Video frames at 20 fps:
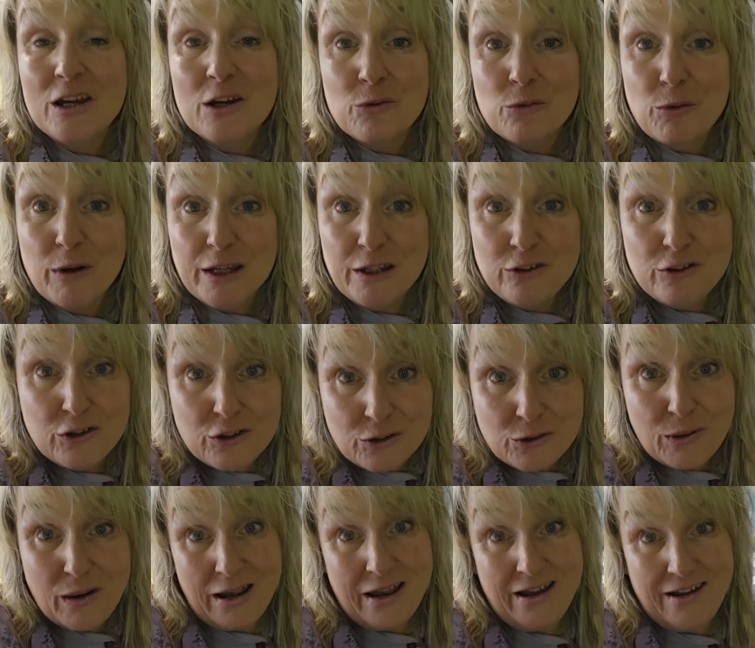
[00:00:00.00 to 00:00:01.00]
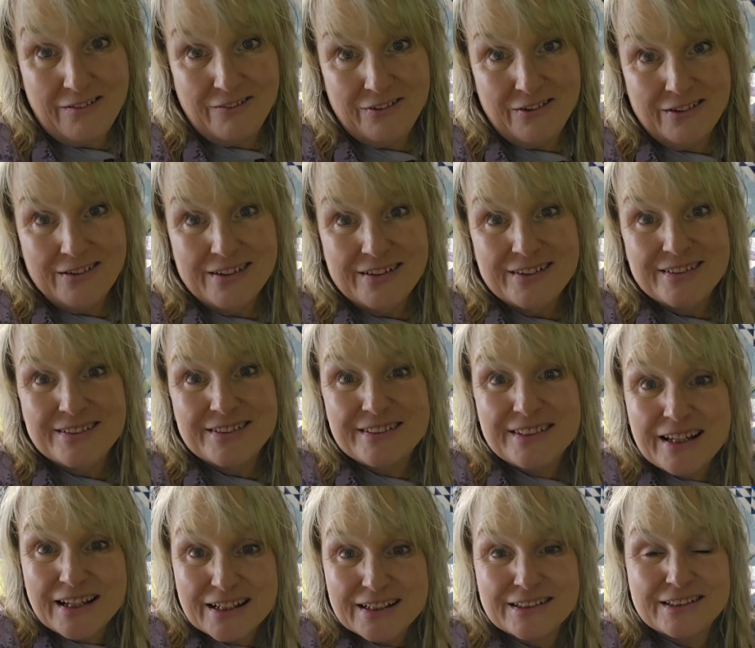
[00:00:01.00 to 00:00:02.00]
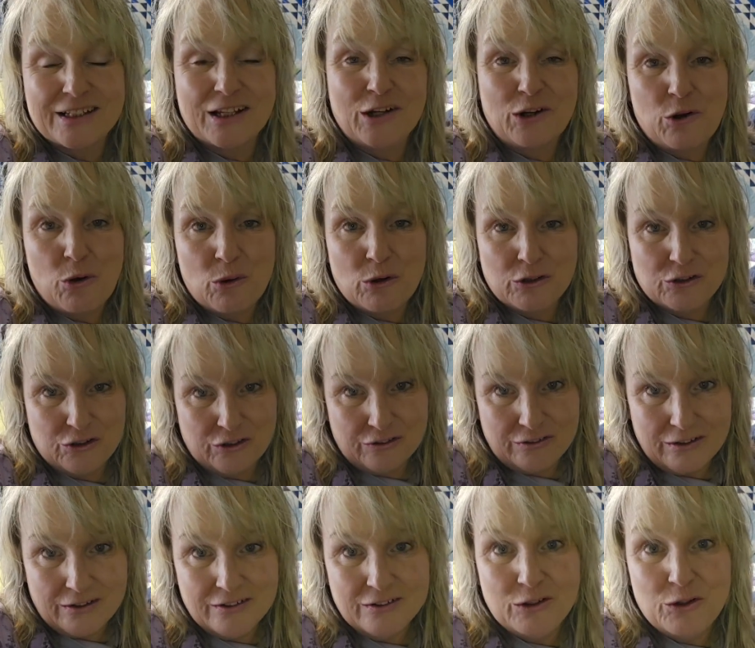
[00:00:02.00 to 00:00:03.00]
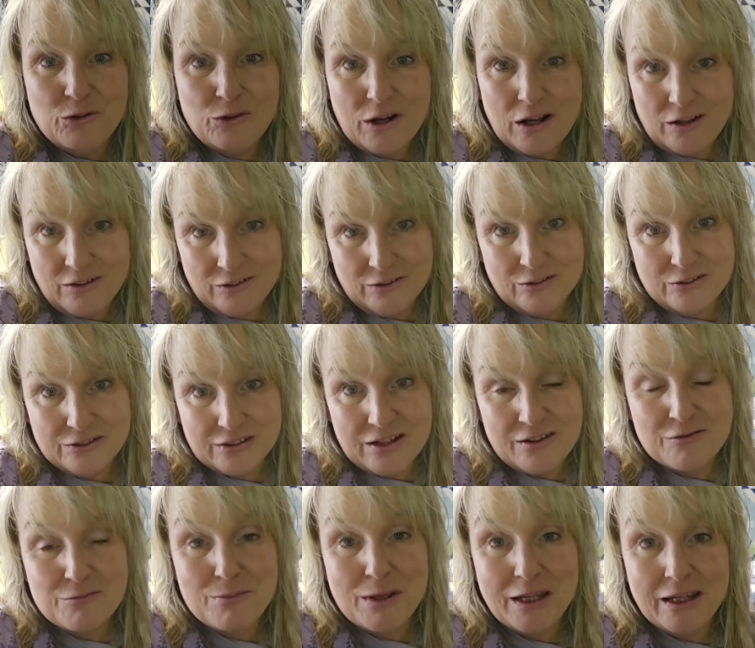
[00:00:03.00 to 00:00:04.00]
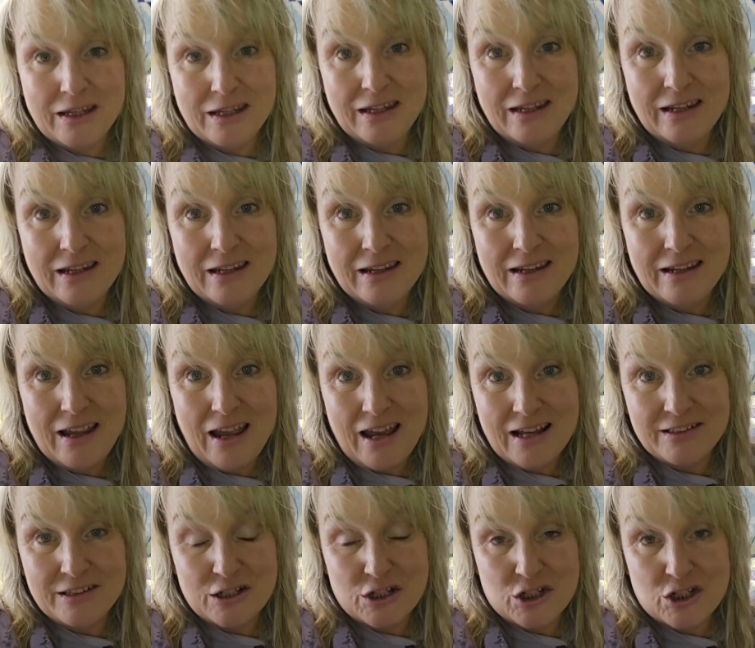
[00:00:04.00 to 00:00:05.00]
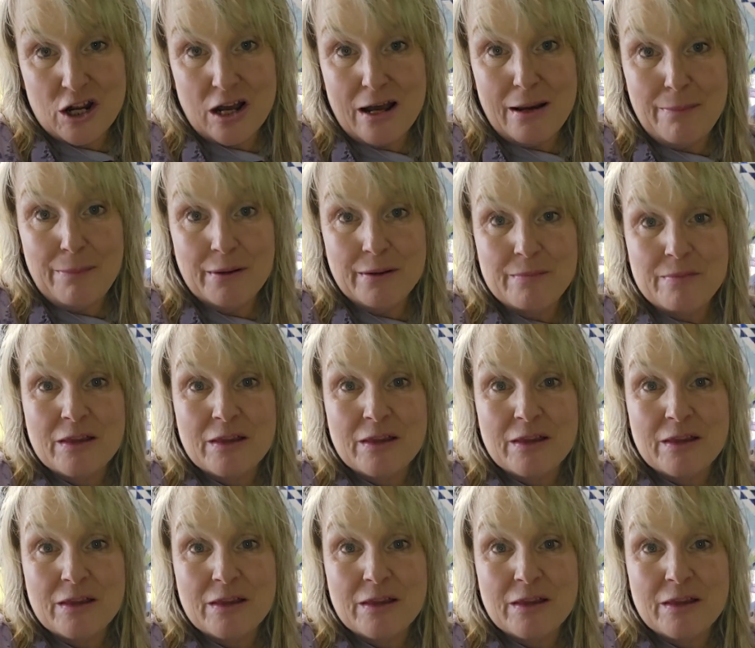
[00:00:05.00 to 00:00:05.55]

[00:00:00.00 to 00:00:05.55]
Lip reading: We do have 6 gorgeous new colors of Minky at the shop.